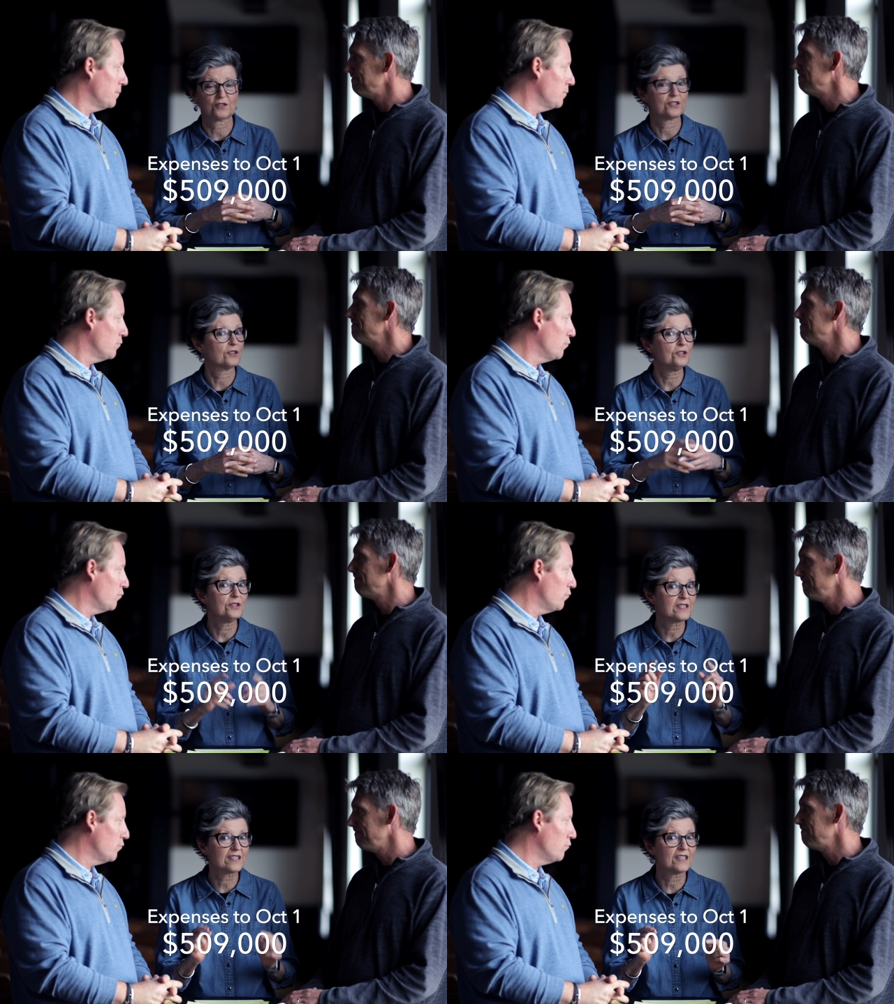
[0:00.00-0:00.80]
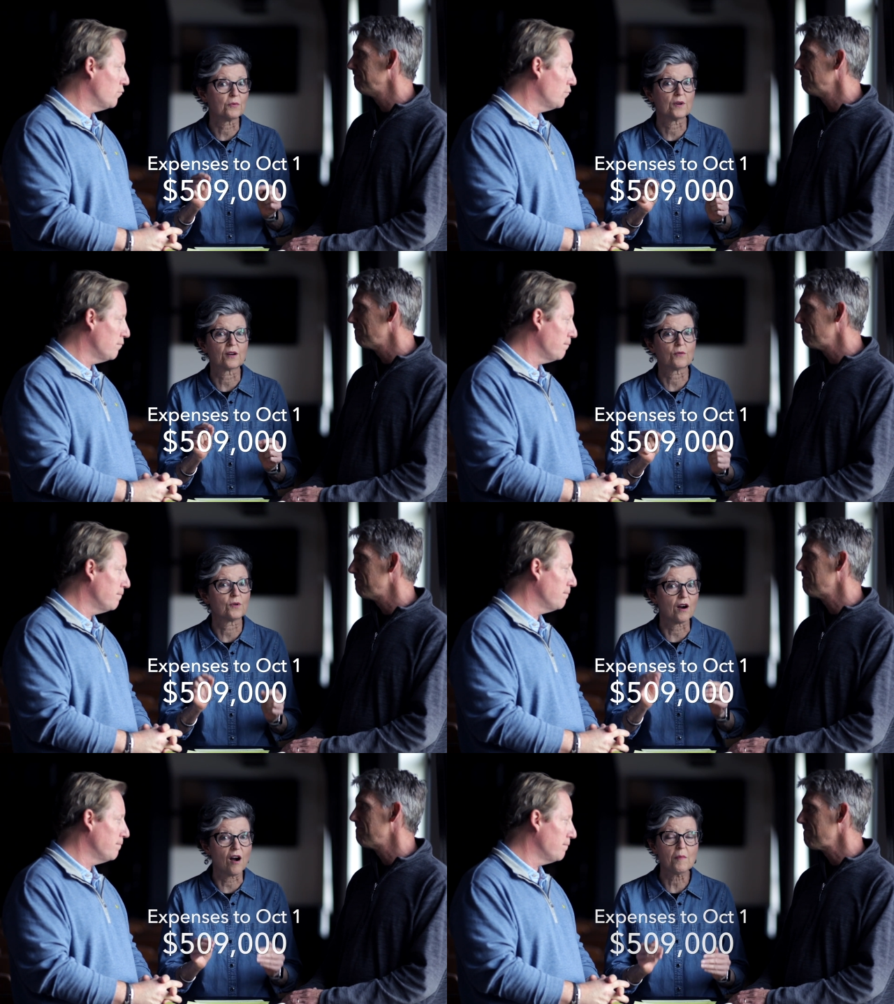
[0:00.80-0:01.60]
Speaker 1: So you can see we're,
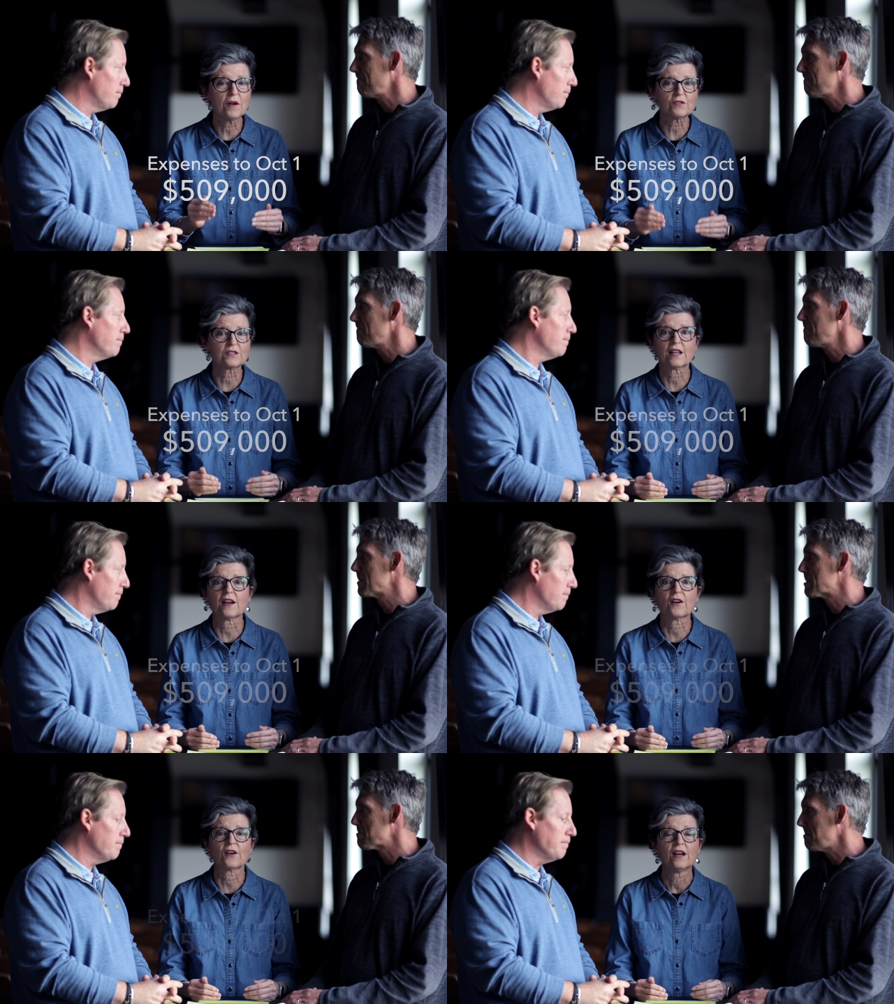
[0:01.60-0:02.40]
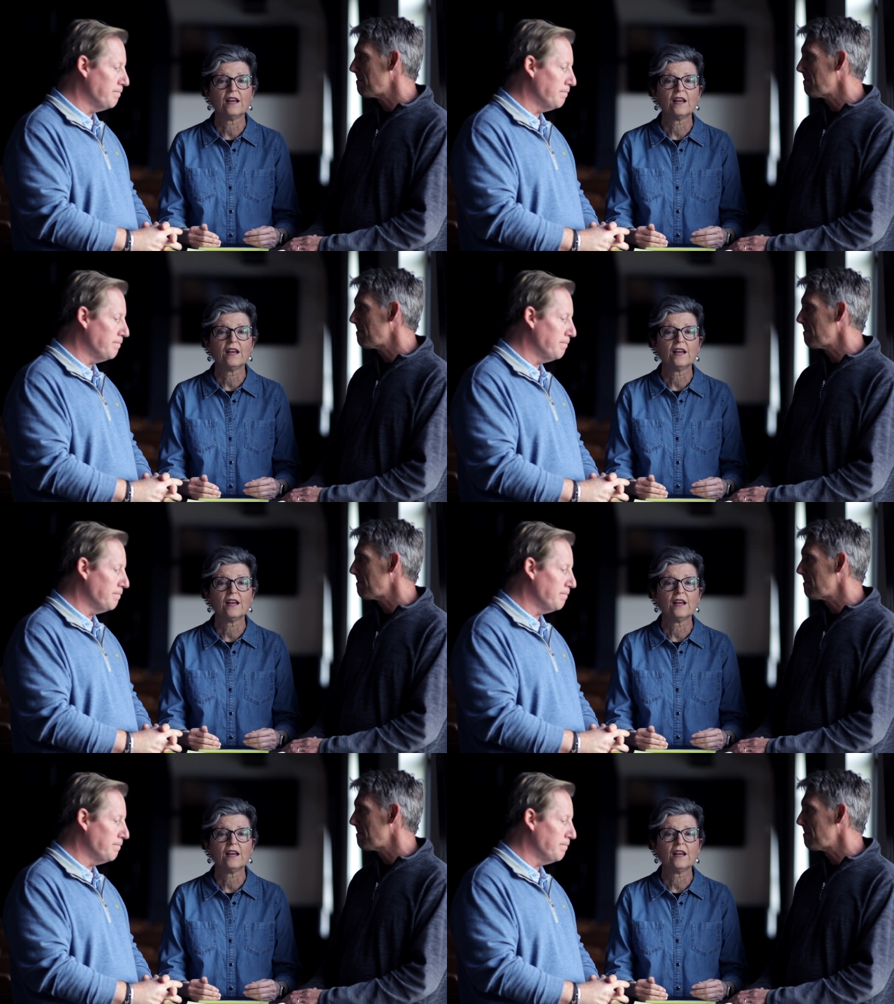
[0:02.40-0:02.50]
we're almost there.